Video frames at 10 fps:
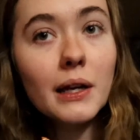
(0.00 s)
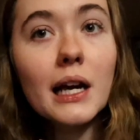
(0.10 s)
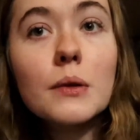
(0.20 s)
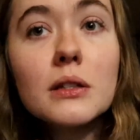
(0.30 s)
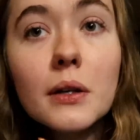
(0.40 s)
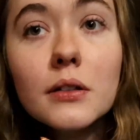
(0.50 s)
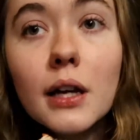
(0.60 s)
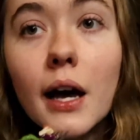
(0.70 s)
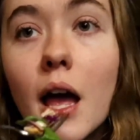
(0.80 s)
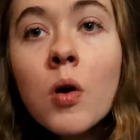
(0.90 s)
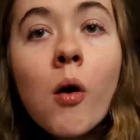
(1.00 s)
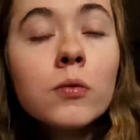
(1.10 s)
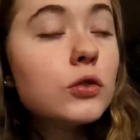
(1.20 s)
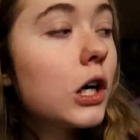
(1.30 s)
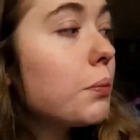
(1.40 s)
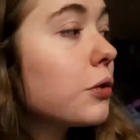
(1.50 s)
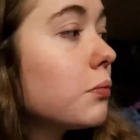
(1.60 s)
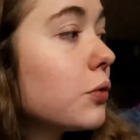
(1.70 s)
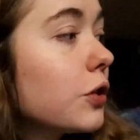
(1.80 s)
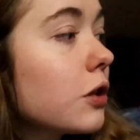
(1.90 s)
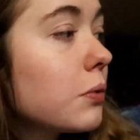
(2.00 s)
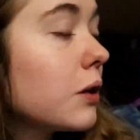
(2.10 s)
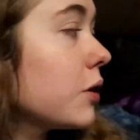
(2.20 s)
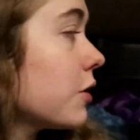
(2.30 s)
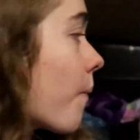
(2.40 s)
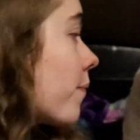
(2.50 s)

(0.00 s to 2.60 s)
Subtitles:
camera's about to die. Top of the morning, baby.